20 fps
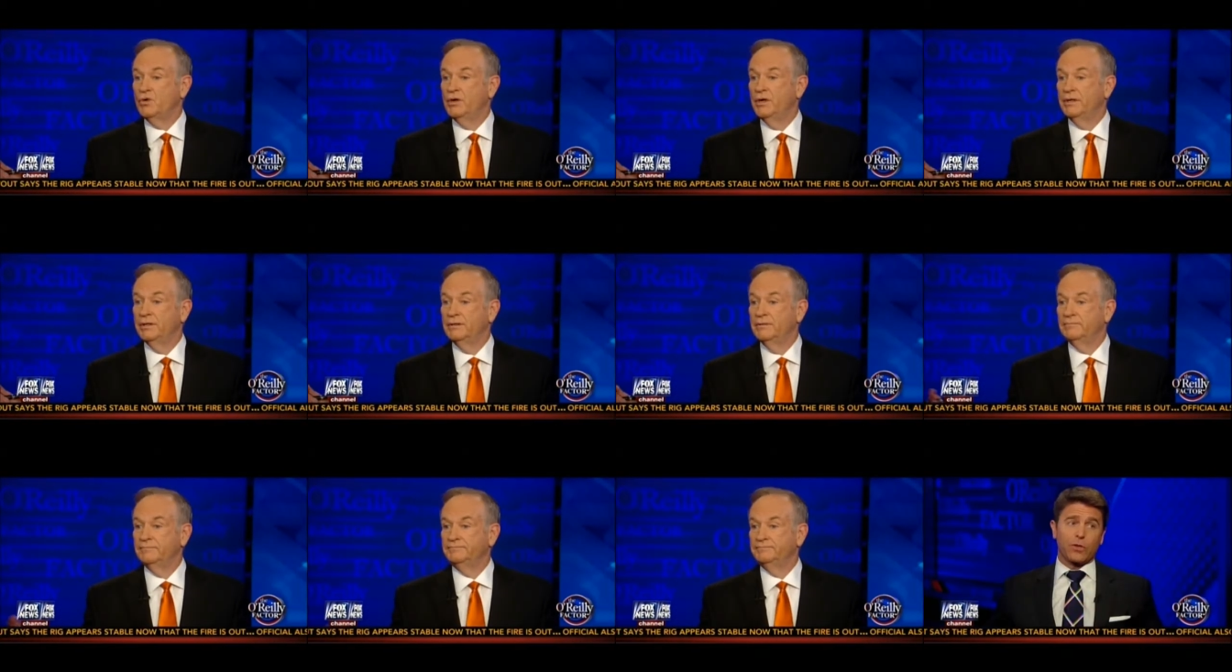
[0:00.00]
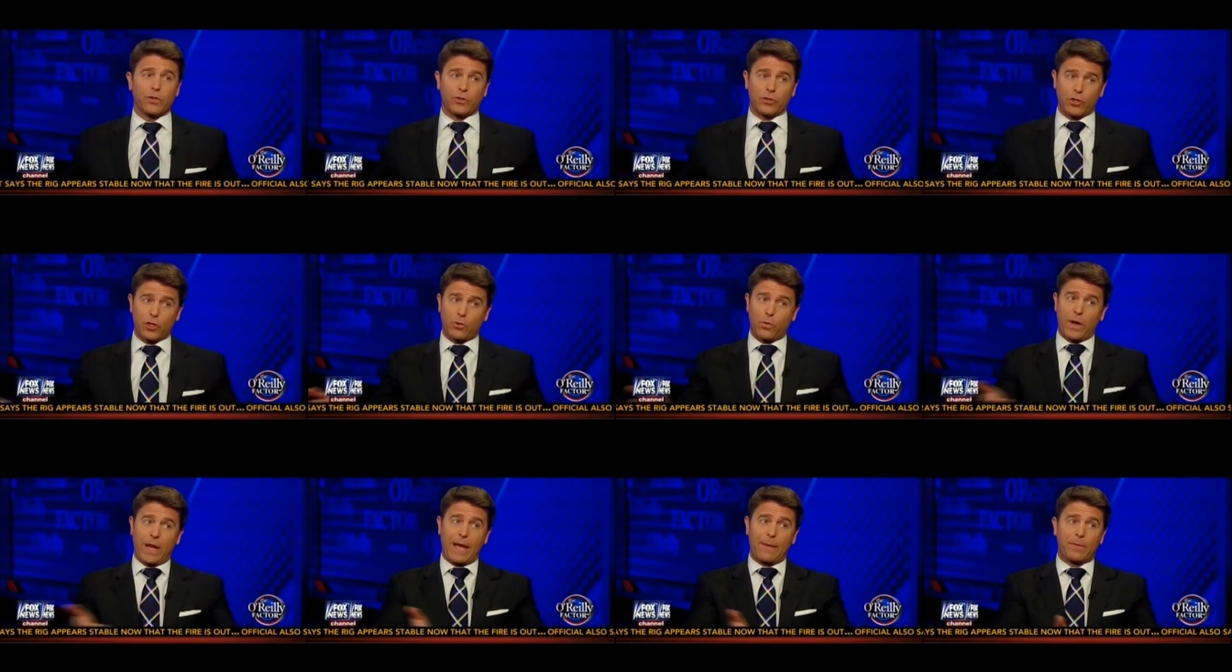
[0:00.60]
Look at tax returns.
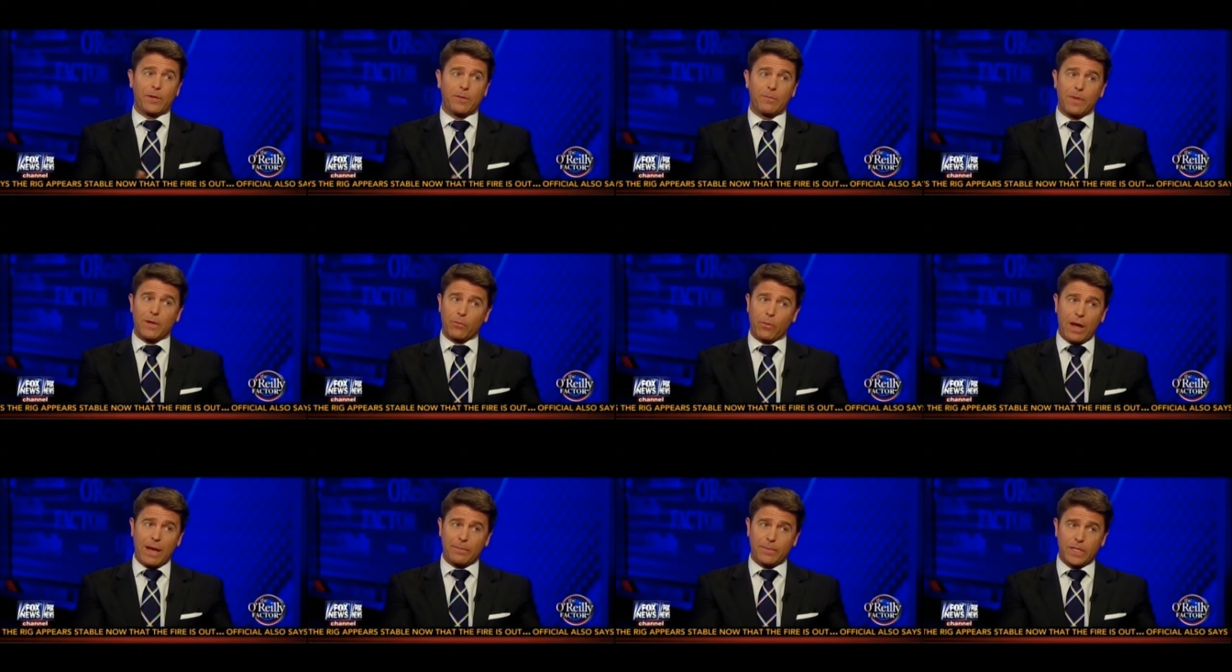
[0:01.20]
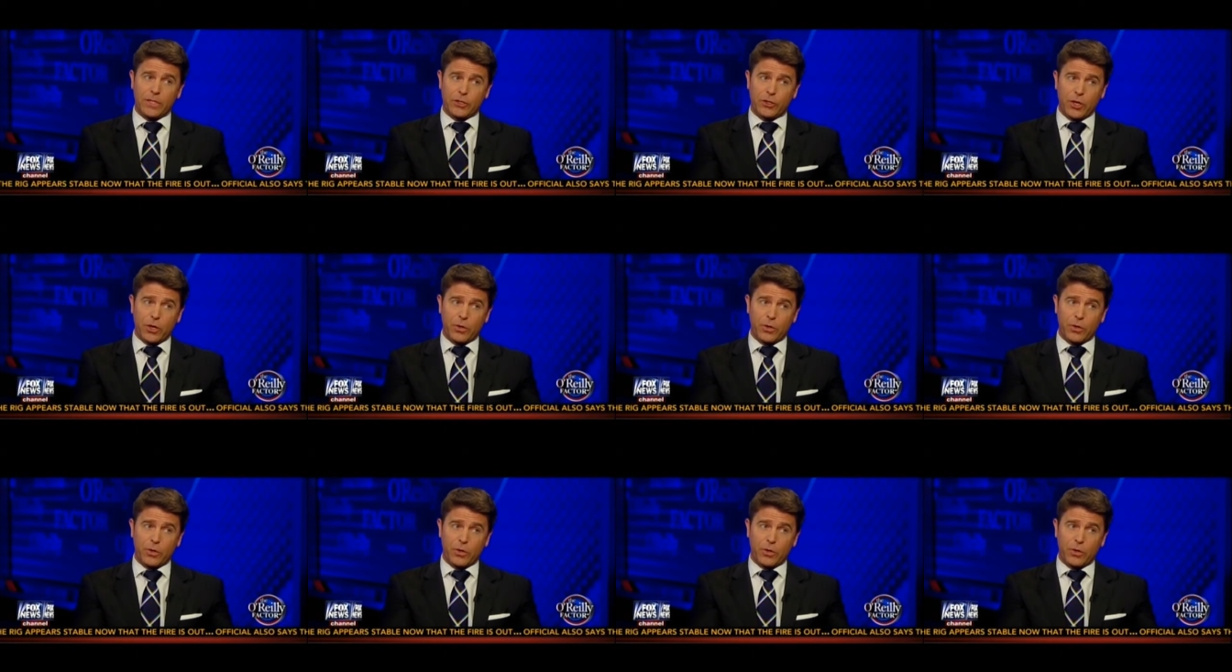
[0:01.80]
Look what happened to Mitt Romney's